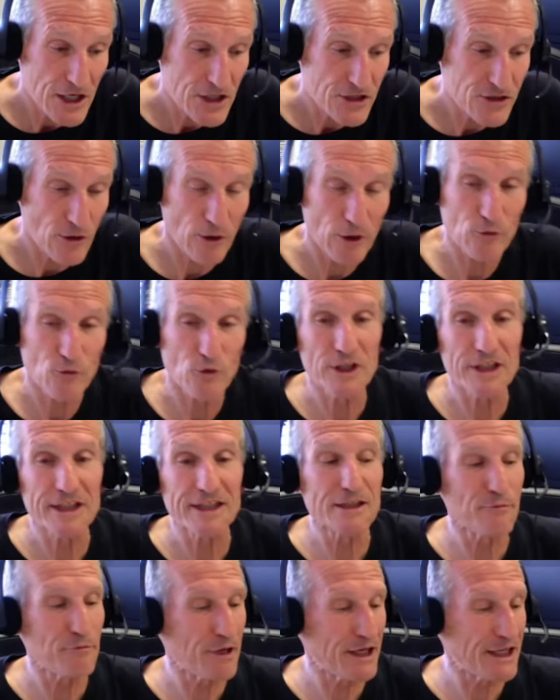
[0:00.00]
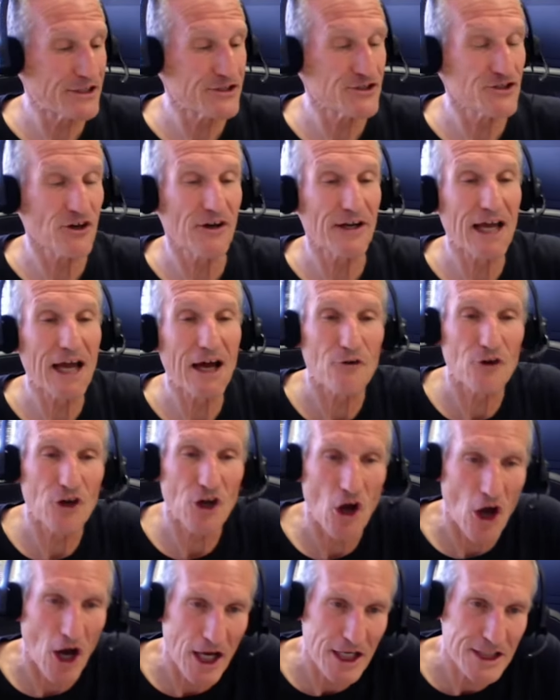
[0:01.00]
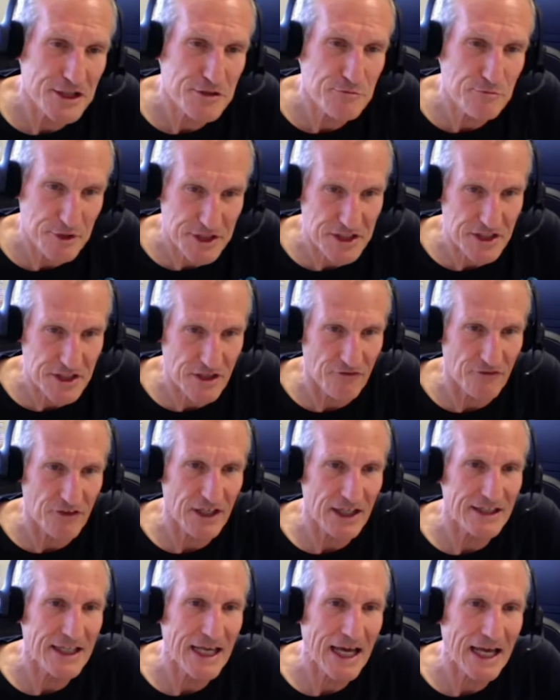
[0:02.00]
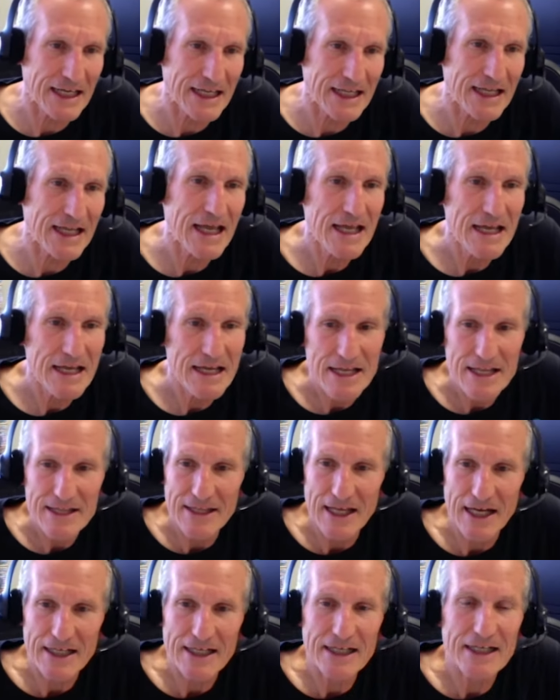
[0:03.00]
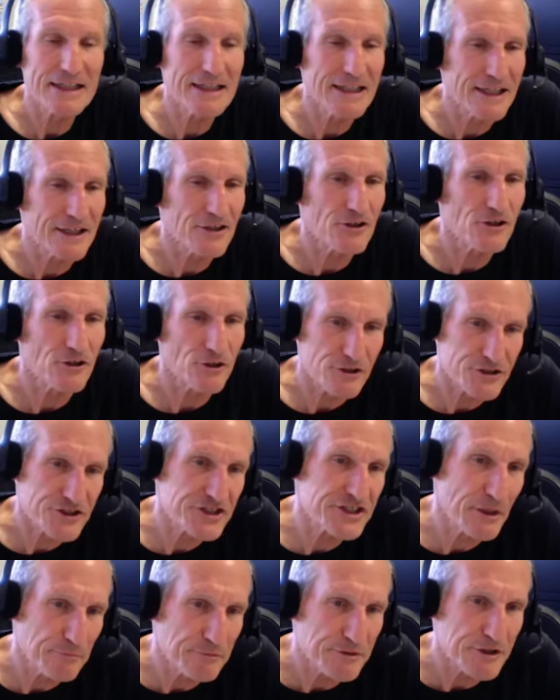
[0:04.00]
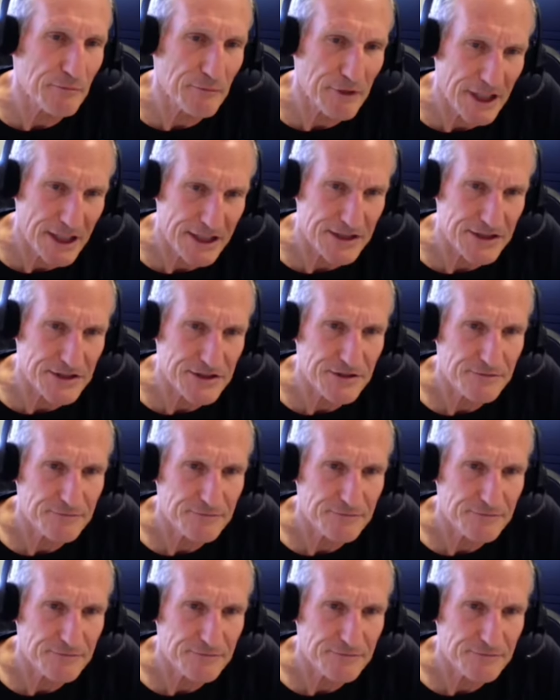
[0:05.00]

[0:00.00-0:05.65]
So it really depends on how nonspecific that clinical symptom is.